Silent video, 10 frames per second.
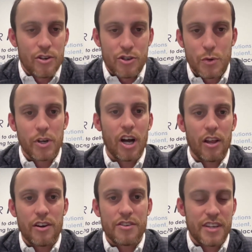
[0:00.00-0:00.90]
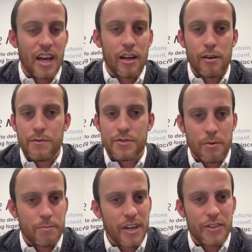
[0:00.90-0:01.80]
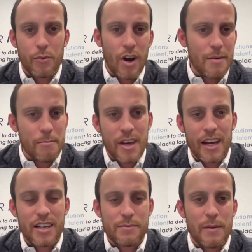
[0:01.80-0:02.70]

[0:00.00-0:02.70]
do it all ourselves or get the right mix.